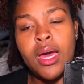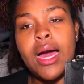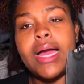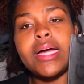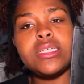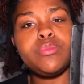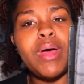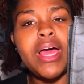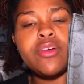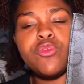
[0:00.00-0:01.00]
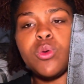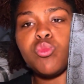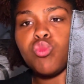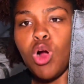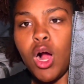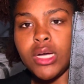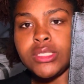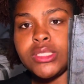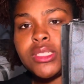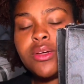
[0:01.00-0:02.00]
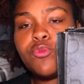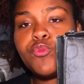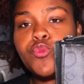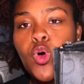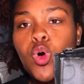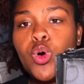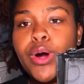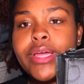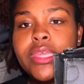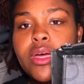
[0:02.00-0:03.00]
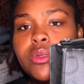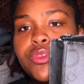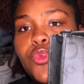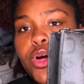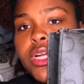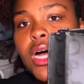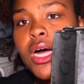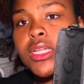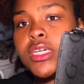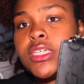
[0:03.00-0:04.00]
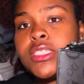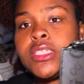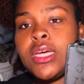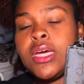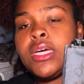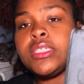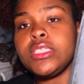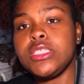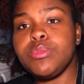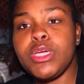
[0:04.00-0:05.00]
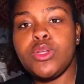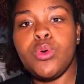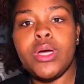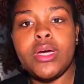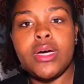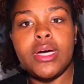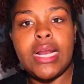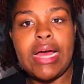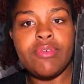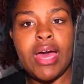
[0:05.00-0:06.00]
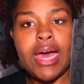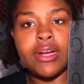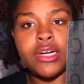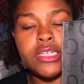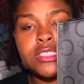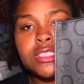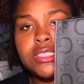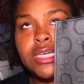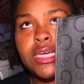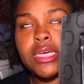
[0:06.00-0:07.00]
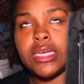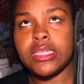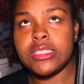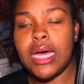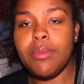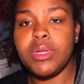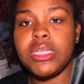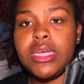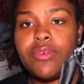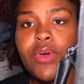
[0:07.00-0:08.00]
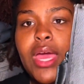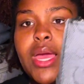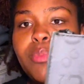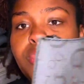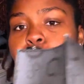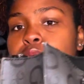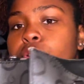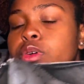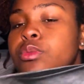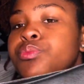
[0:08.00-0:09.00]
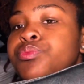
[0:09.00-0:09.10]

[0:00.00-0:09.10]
I got this bag from Ross for I think it was $40. She's been doing good. I've had her since I believe April.